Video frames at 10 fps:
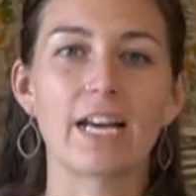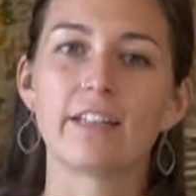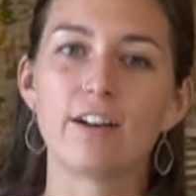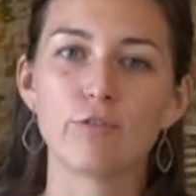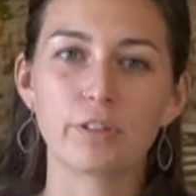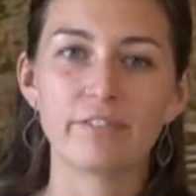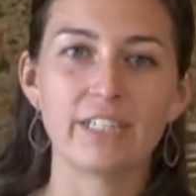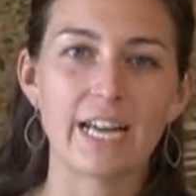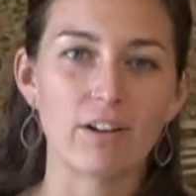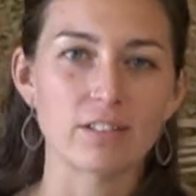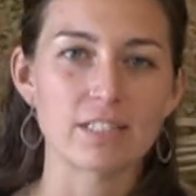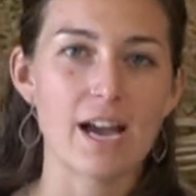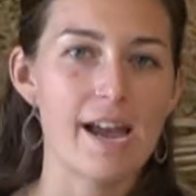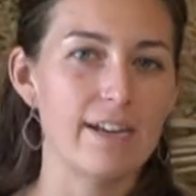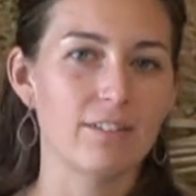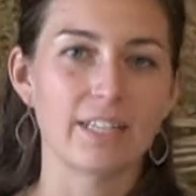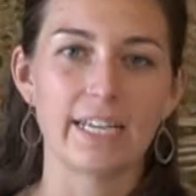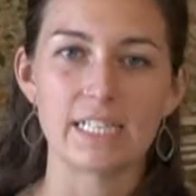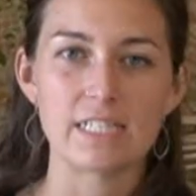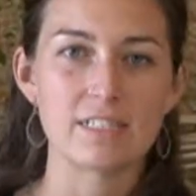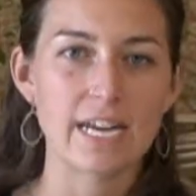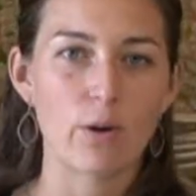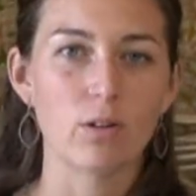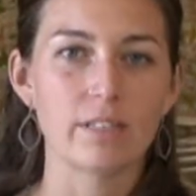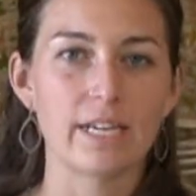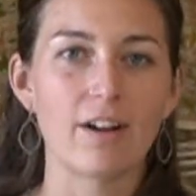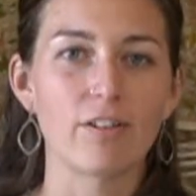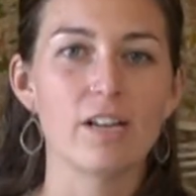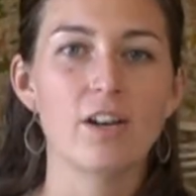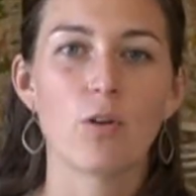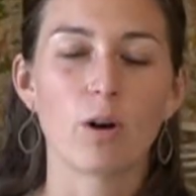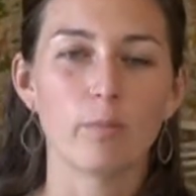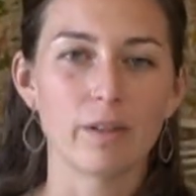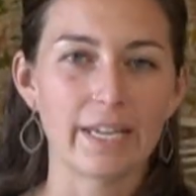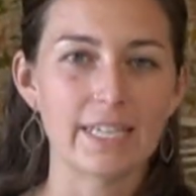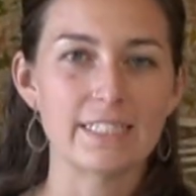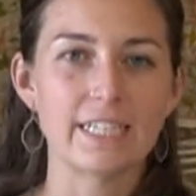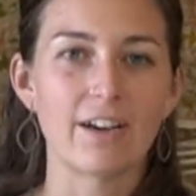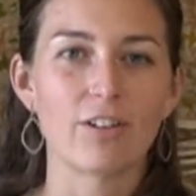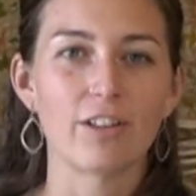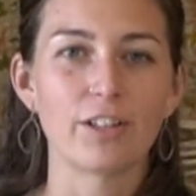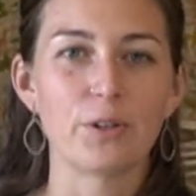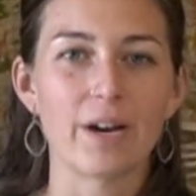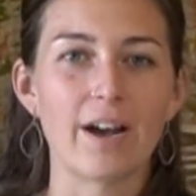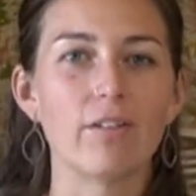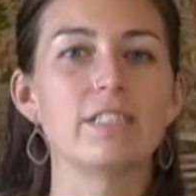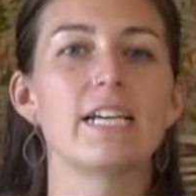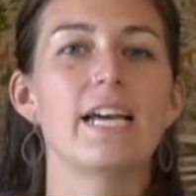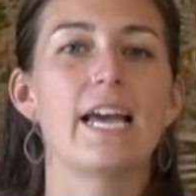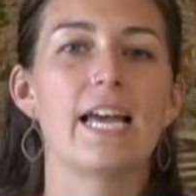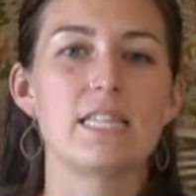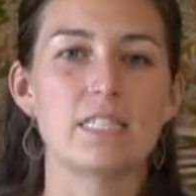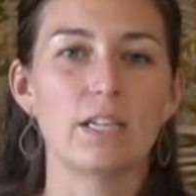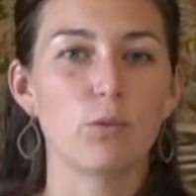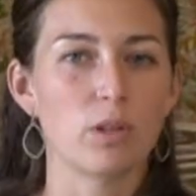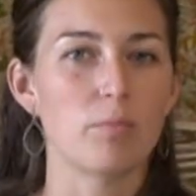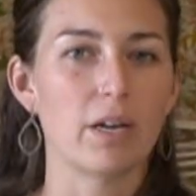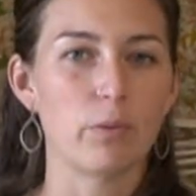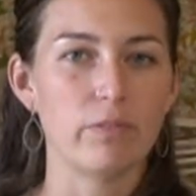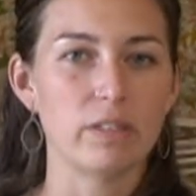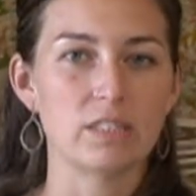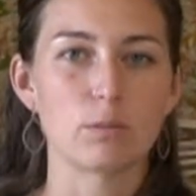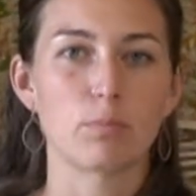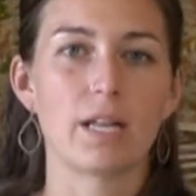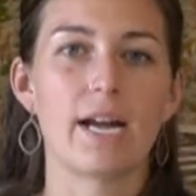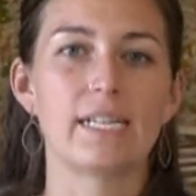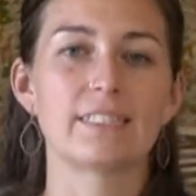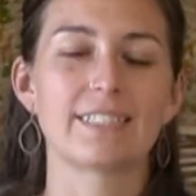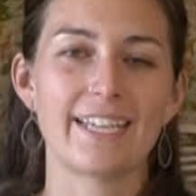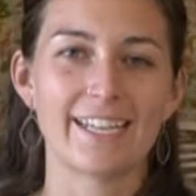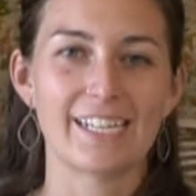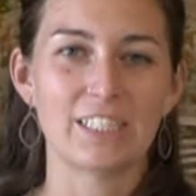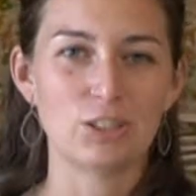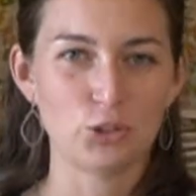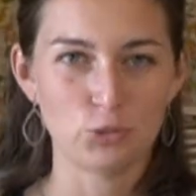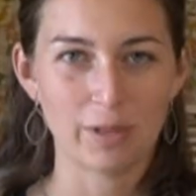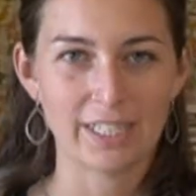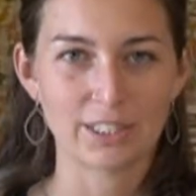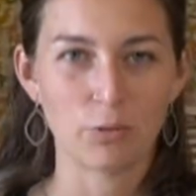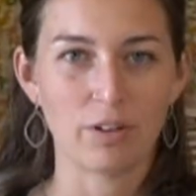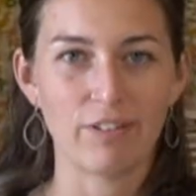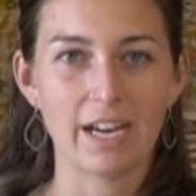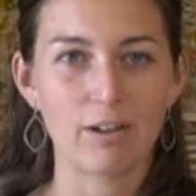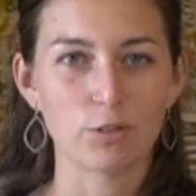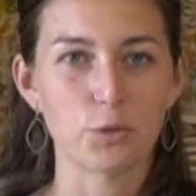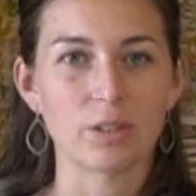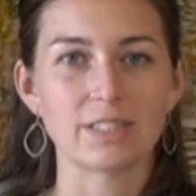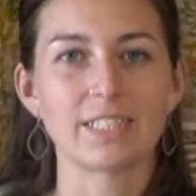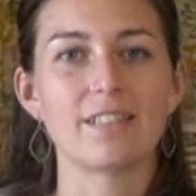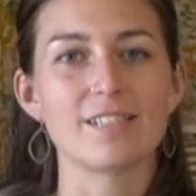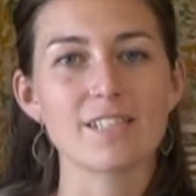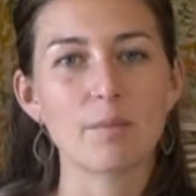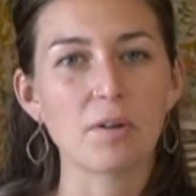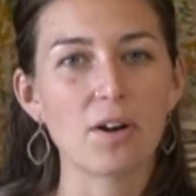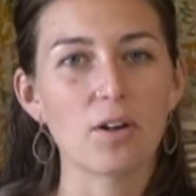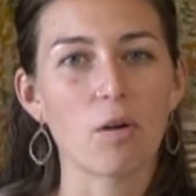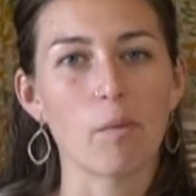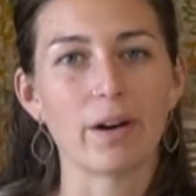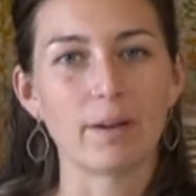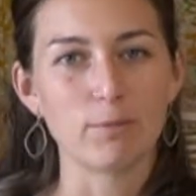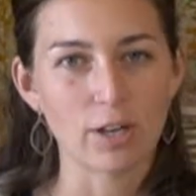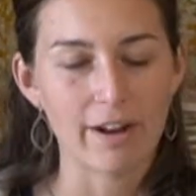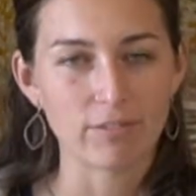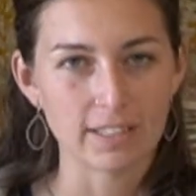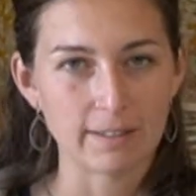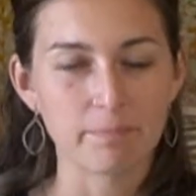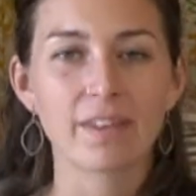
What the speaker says: I love weaving outside. I'll lay a towel down or a blanket down on the ground and sit with my weaving supplies and do basket weaving outdoors in the summer or when I'm traveling.